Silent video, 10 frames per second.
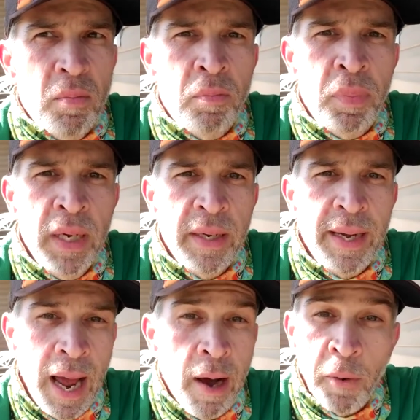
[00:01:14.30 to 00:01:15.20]
But
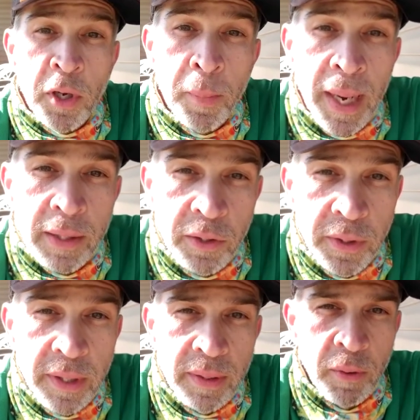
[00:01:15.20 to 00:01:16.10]
now I want to go back to
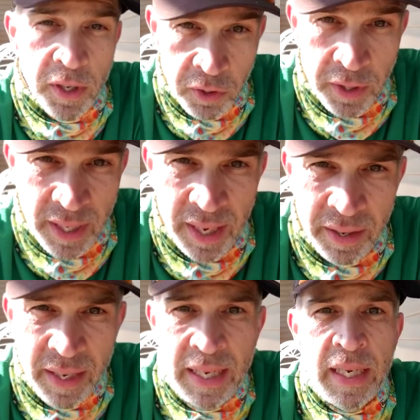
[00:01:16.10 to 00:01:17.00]
it. I want to do it
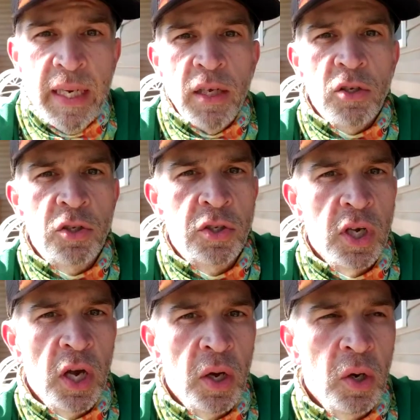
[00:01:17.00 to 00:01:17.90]
again.
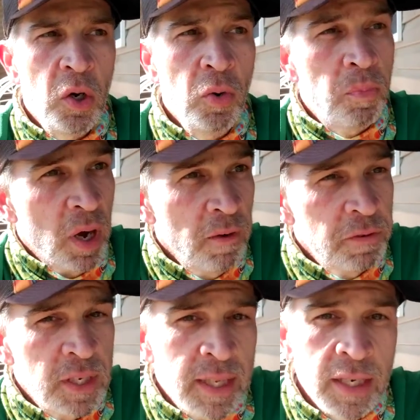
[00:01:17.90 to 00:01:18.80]
So Buff
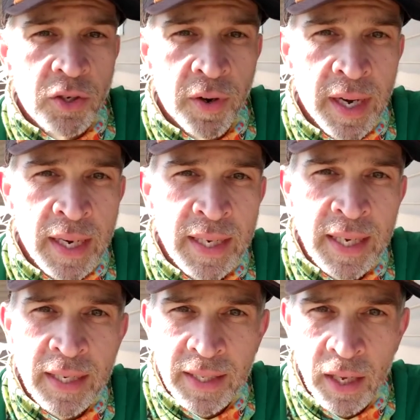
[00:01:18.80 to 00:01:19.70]
said, "That's a great
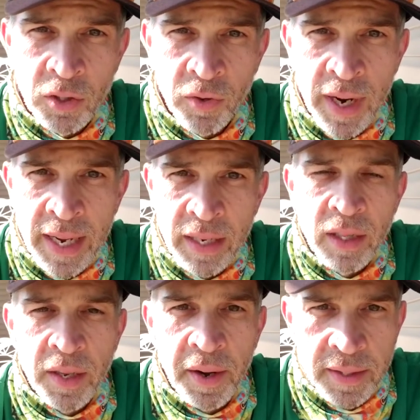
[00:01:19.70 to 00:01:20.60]
idea. It sounds great.
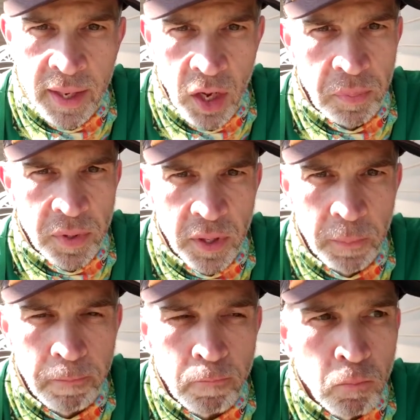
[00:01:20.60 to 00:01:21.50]
Let us help you."
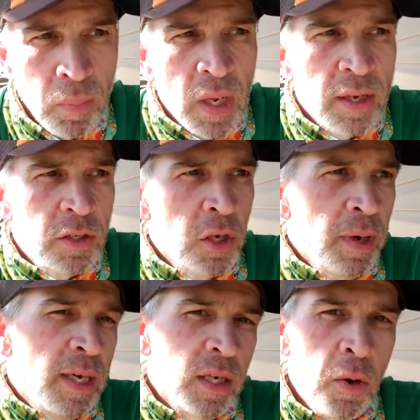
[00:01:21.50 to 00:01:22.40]
So
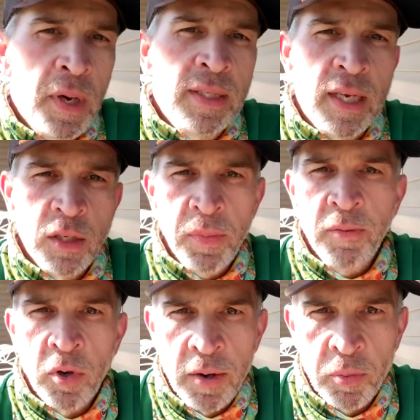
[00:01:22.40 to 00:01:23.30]
as always, as a
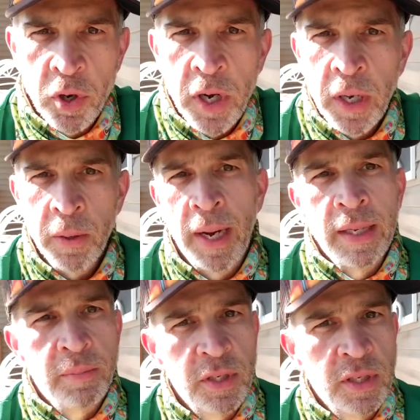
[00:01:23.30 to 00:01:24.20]
BibRave Pro, I
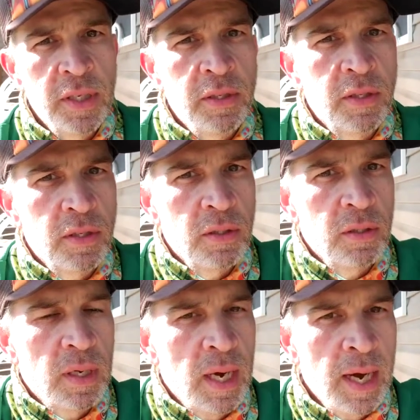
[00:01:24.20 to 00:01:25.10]
am sent
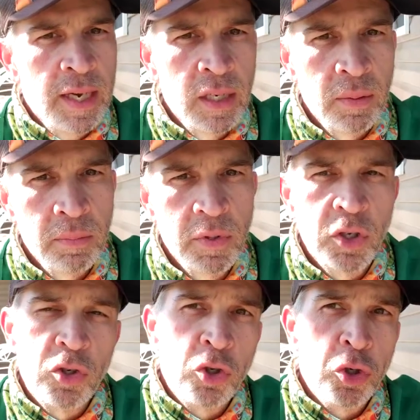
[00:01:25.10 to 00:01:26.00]

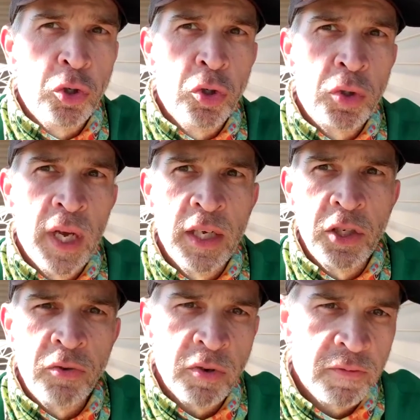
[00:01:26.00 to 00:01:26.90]
items to test
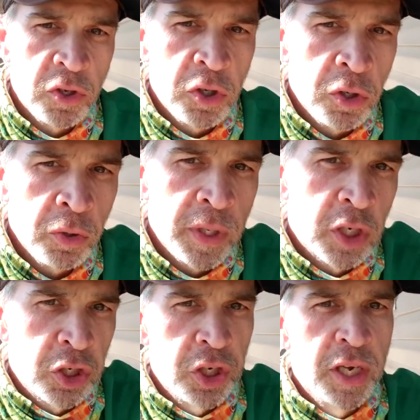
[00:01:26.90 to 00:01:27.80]
and review in
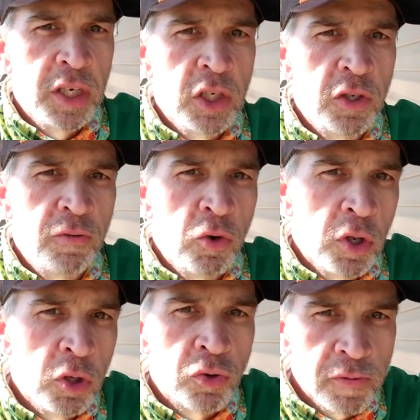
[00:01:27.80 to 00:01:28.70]
exchange for
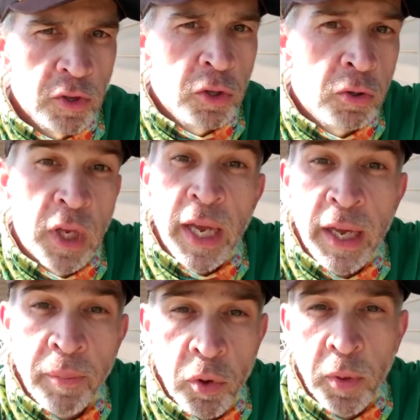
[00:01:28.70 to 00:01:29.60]
those reviews
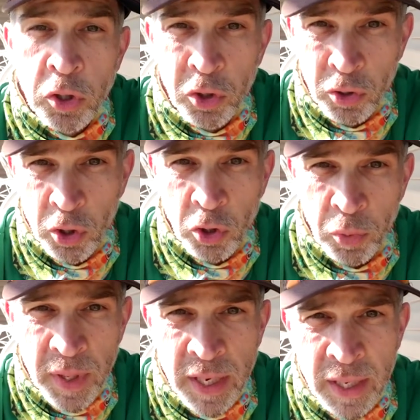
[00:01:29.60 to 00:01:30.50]
and promotion on social
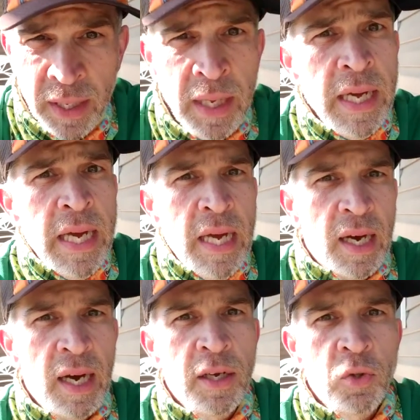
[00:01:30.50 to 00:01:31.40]
media.
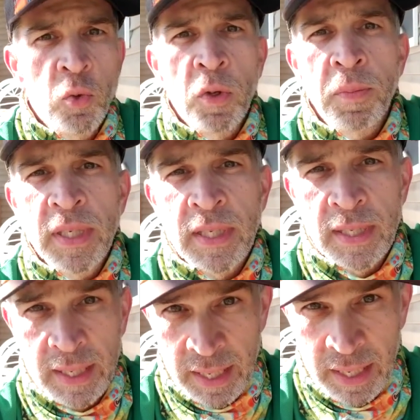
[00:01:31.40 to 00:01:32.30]
You will be
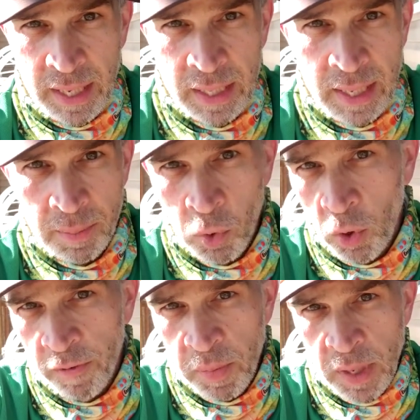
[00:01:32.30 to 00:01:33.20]
seeing a lot
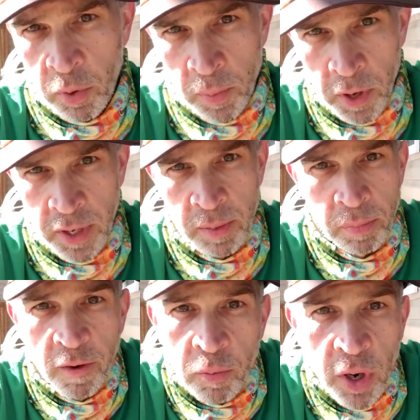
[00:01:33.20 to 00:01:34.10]
more of me promoting
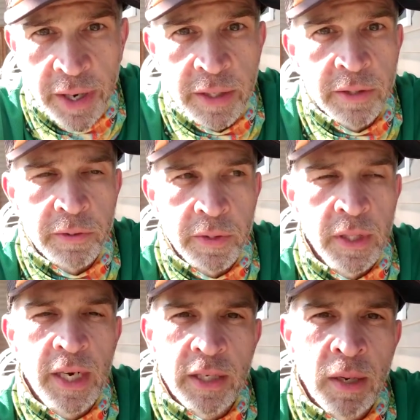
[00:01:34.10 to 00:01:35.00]
Buff products in
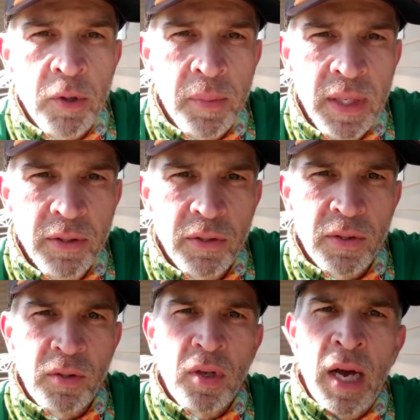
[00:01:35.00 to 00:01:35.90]
the next couple of
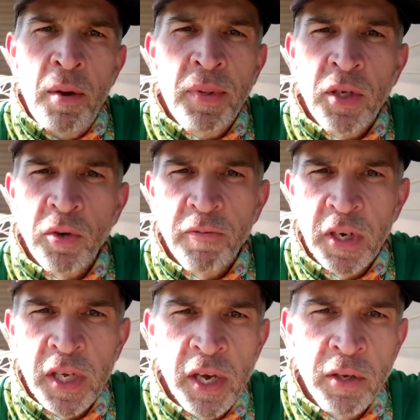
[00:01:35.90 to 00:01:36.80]
months. I'll be doing
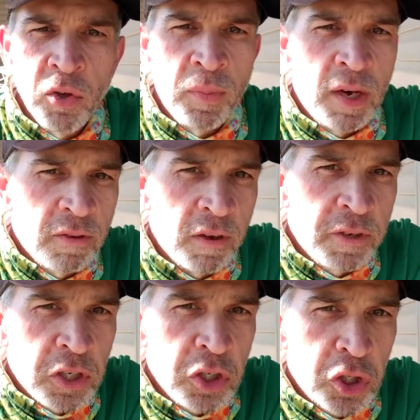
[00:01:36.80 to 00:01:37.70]
videos on my fly
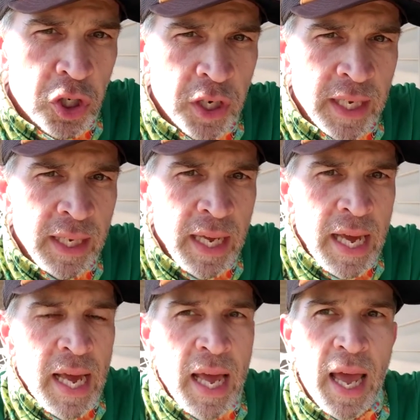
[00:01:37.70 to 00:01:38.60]
fishing journey
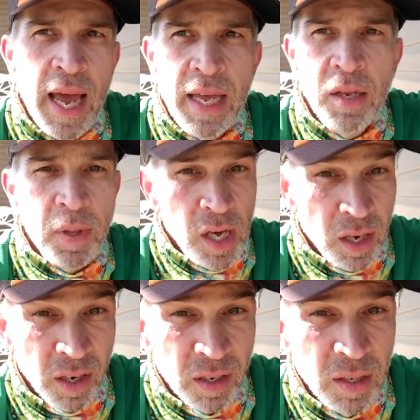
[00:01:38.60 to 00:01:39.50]
and the blog,